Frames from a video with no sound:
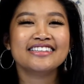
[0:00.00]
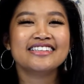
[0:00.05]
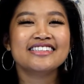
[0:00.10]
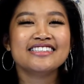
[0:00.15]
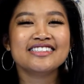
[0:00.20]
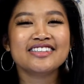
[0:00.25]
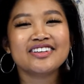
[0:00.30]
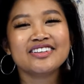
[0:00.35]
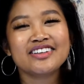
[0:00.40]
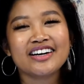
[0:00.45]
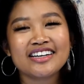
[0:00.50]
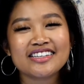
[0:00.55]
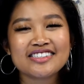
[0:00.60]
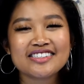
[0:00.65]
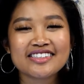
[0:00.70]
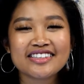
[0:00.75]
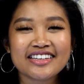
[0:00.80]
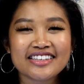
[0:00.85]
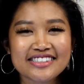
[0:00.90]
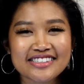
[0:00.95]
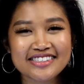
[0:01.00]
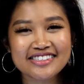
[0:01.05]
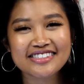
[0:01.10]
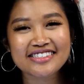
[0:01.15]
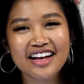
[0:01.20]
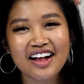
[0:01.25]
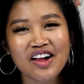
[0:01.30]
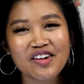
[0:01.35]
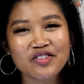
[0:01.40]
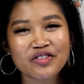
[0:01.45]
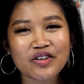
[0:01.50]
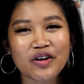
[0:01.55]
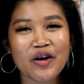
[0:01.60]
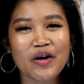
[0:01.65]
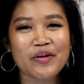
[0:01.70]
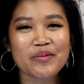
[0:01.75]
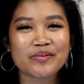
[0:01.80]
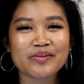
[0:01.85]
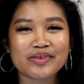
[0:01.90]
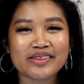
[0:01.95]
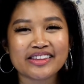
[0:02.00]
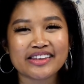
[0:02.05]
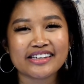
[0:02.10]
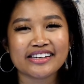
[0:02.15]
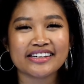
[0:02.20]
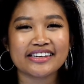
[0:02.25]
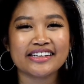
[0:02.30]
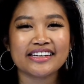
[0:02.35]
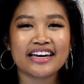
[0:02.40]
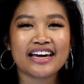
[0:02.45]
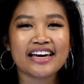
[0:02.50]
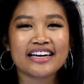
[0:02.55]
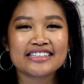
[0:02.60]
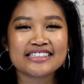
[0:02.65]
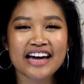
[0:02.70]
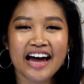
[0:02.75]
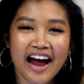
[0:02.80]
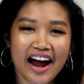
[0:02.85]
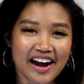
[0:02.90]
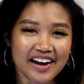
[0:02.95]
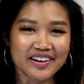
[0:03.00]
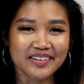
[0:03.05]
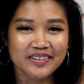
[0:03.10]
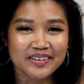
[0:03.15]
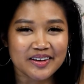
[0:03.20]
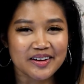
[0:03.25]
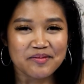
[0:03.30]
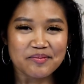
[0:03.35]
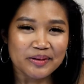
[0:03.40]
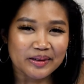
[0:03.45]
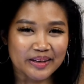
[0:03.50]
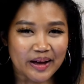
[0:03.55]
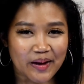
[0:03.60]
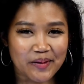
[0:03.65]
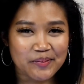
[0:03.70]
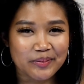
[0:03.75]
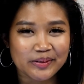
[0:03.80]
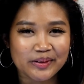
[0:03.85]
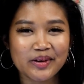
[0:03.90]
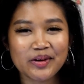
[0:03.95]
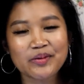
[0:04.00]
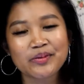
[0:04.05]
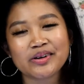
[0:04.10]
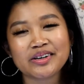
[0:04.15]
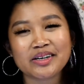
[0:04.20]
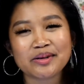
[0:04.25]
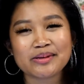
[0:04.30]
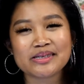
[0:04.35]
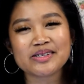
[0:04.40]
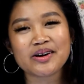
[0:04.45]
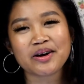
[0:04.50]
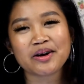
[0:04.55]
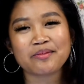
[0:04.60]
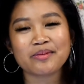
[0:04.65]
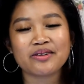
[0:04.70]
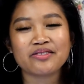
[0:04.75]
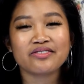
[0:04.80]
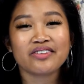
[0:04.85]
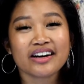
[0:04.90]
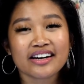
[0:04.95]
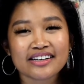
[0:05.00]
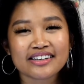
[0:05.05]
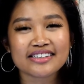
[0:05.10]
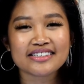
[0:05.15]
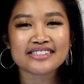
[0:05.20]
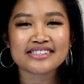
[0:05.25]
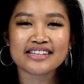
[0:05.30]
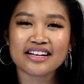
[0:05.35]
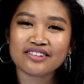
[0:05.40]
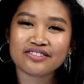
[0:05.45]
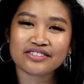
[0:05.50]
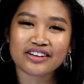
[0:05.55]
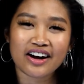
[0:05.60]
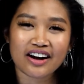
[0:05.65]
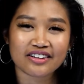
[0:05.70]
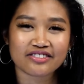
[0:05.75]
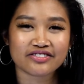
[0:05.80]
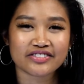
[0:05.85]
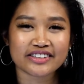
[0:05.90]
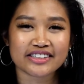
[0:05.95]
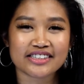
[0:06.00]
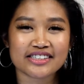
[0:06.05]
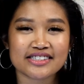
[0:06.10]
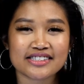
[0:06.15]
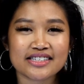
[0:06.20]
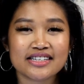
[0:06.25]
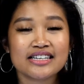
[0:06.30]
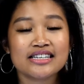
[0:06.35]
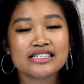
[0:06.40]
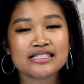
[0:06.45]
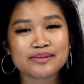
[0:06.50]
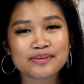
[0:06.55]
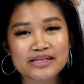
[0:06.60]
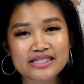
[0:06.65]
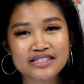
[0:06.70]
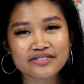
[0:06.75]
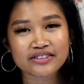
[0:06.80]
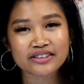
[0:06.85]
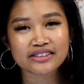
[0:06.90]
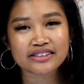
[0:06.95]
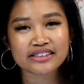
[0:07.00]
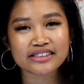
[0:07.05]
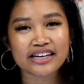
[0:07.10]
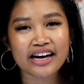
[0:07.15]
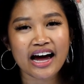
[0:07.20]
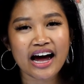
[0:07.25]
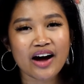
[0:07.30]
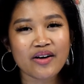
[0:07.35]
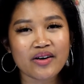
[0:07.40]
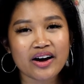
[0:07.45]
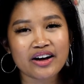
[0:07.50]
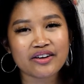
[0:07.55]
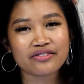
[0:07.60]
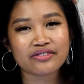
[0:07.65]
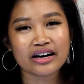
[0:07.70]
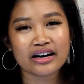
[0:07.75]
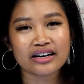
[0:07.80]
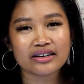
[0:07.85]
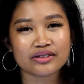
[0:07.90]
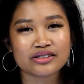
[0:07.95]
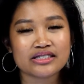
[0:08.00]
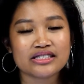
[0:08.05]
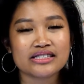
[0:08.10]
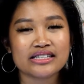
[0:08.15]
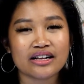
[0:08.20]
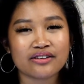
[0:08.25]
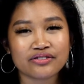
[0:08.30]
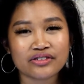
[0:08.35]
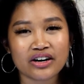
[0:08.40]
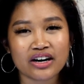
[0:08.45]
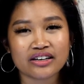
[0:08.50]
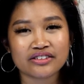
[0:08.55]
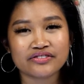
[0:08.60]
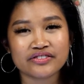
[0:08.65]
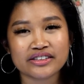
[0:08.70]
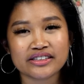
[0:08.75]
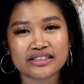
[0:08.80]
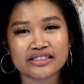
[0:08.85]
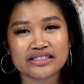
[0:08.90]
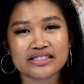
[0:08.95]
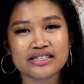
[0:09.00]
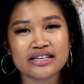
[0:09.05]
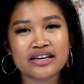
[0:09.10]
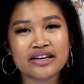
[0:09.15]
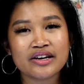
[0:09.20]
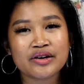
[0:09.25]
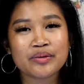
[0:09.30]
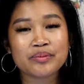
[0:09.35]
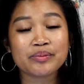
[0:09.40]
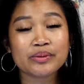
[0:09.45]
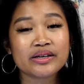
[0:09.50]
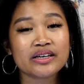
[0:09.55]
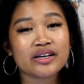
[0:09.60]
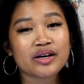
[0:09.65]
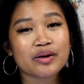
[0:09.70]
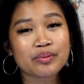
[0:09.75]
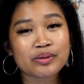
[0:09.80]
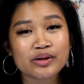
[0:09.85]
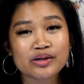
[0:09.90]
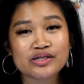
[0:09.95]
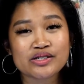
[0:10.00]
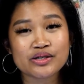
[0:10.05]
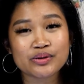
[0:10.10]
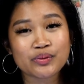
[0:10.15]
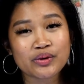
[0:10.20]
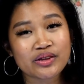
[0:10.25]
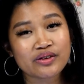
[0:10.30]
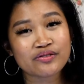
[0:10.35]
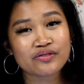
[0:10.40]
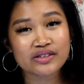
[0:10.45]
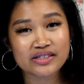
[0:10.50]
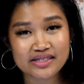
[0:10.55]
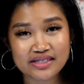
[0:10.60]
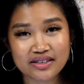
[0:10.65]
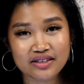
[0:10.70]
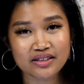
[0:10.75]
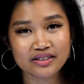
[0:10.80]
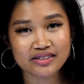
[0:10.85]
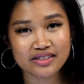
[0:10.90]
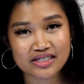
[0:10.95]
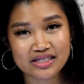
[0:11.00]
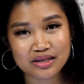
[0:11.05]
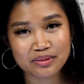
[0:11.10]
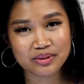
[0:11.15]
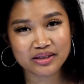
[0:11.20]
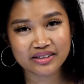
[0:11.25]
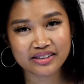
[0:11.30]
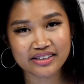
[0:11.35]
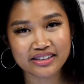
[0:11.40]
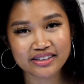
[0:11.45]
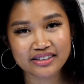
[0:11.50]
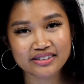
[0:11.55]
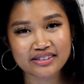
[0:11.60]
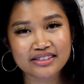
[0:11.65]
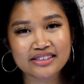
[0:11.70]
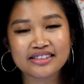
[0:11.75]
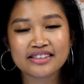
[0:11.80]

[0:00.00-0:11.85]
So as you guys can tell from the title down below, we're going to be talking about finding self-confidence. Specifically how I found self-confidence being a person with a physical disability.